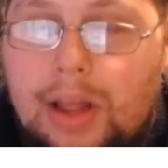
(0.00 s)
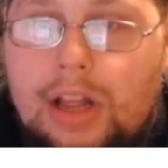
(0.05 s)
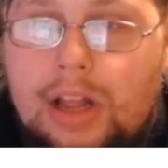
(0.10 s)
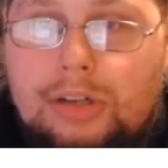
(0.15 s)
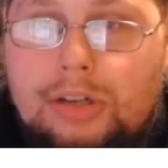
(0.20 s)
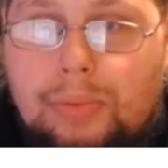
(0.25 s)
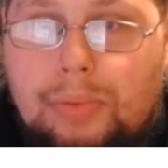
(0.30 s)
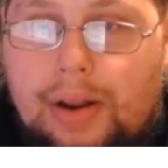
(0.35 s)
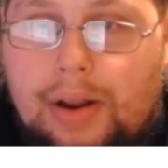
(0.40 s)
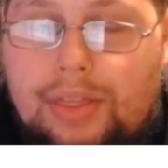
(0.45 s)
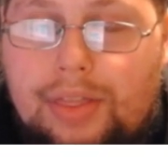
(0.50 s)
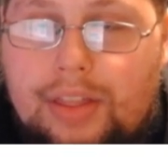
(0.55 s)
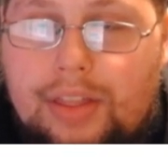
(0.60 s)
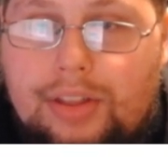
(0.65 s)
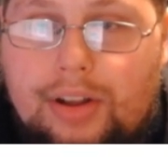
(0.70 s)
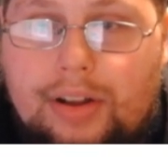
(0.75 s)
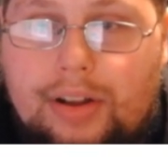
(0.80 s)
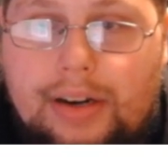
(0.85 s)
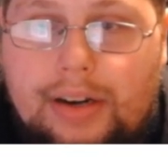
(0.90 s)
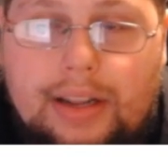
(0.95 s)
to where I think they're
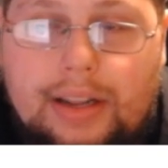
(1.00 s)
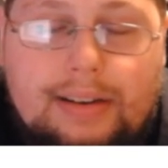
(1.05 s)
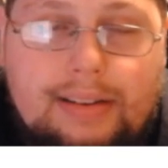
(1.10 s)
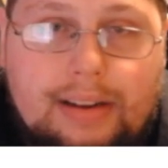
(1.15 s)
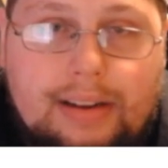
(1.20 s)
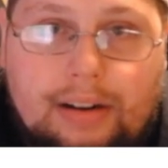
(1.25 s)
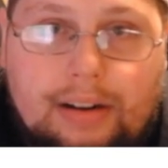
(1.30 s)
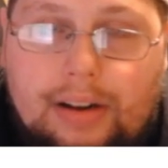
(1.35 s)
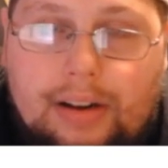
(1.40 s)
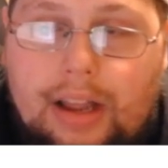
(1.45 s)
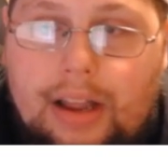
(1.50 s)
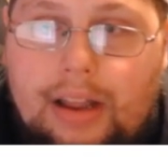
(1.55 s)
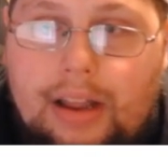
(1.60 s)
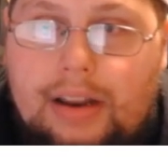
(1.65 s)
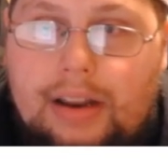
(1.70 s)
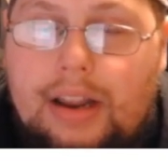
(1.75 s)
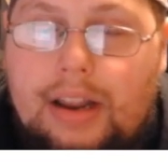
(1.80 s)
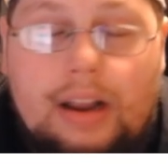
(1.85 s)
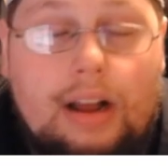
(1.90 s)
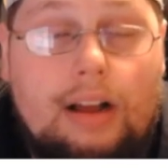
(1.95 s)
going to get
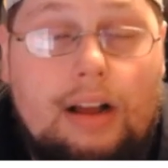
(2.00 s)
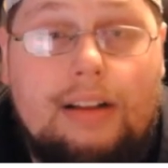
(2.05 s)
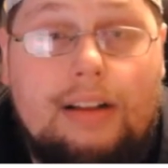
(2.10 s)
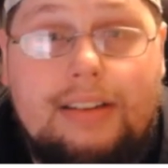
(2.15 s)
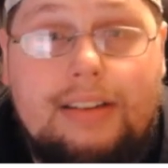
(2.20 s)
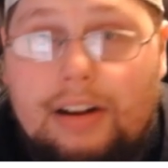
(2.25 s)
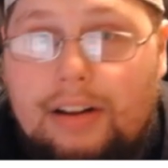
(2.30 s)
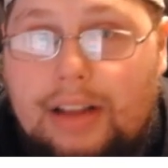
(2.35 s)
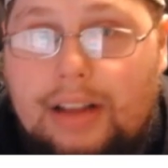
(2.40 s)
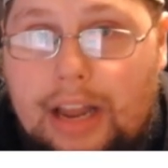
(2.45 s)
Derrick